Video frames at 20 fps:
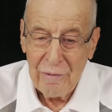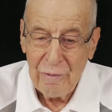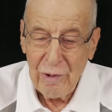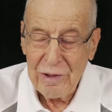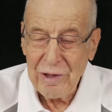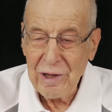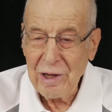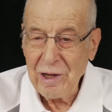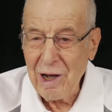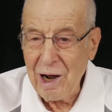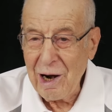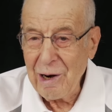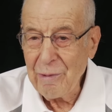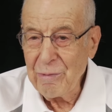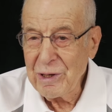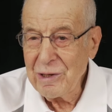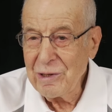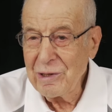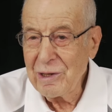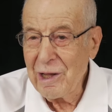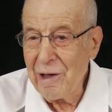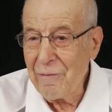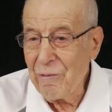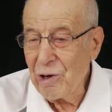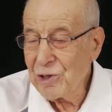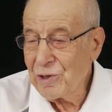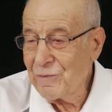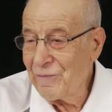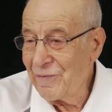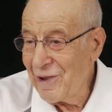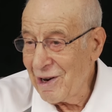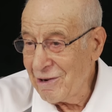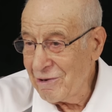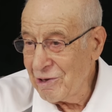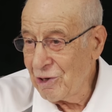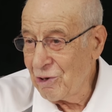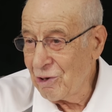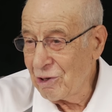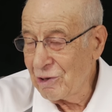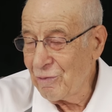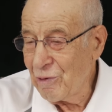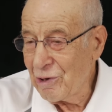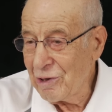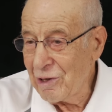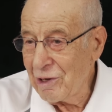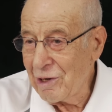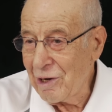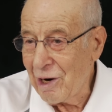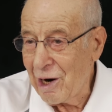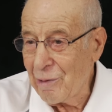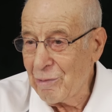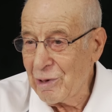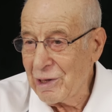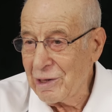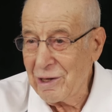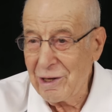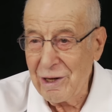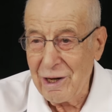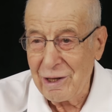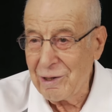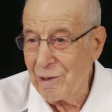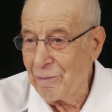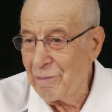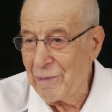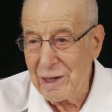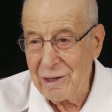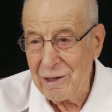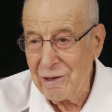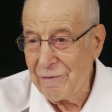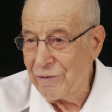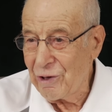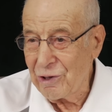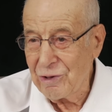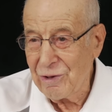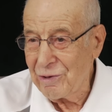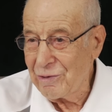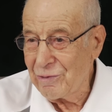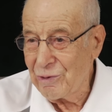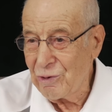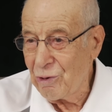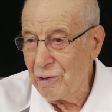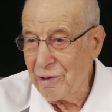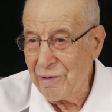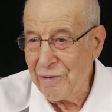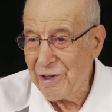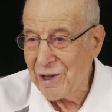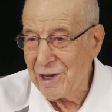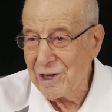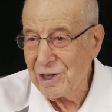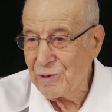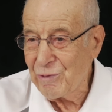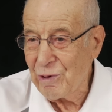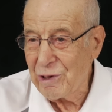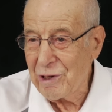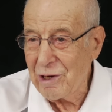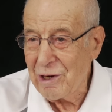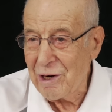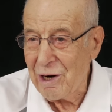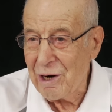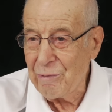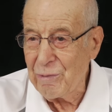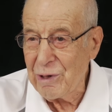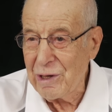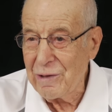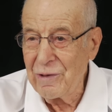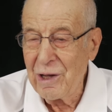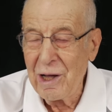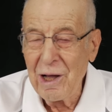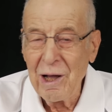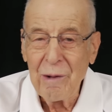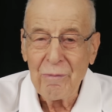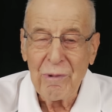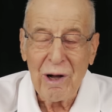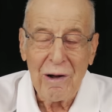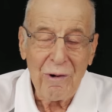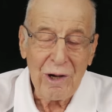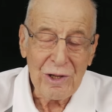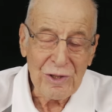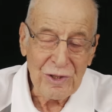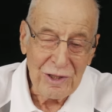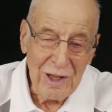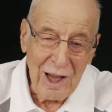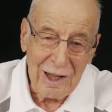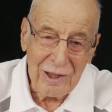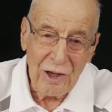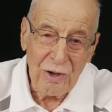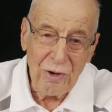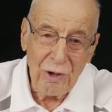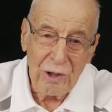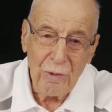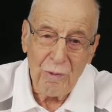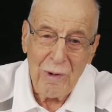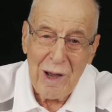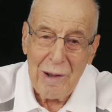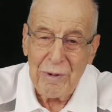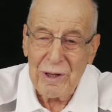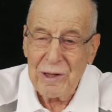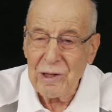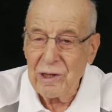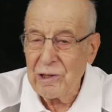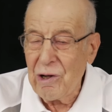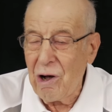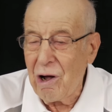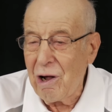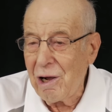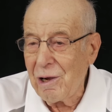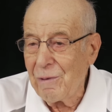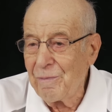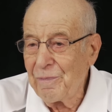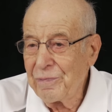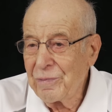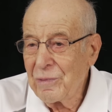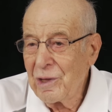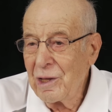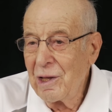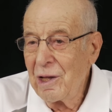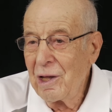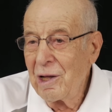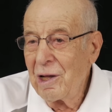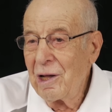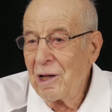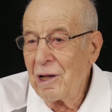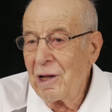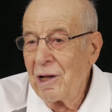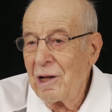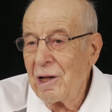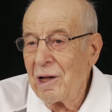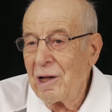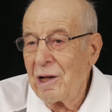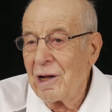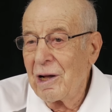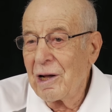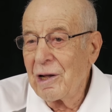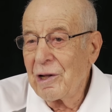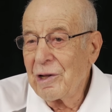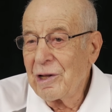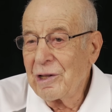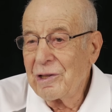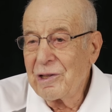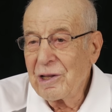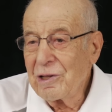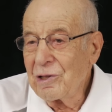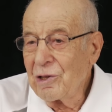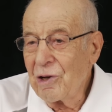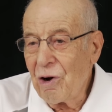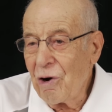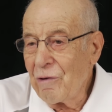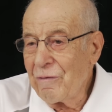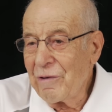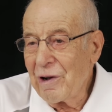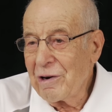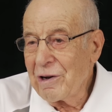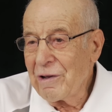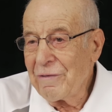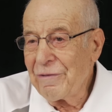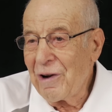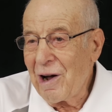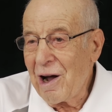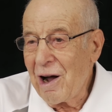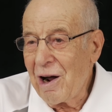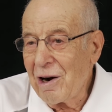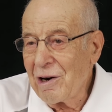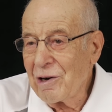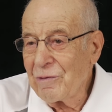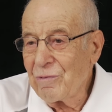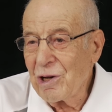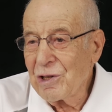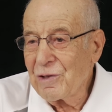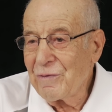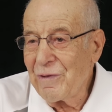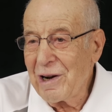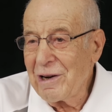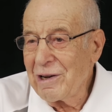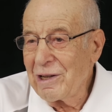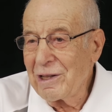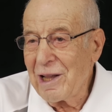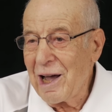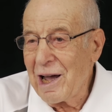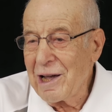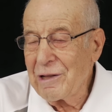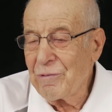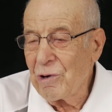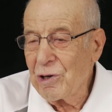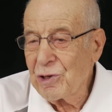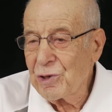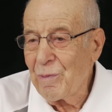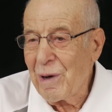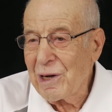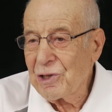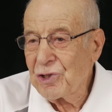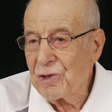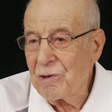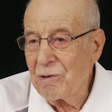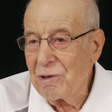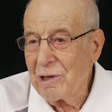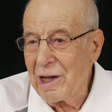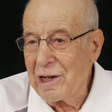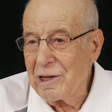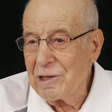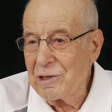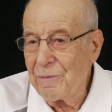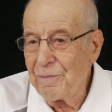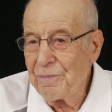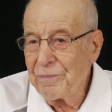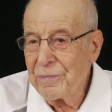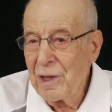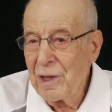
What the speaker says: With the carbine, I was very good with the carbine. I got a medal for the doing things with the carbine, but it was not a good weapon at all. It didn't go very far, it was very light, it was much too late.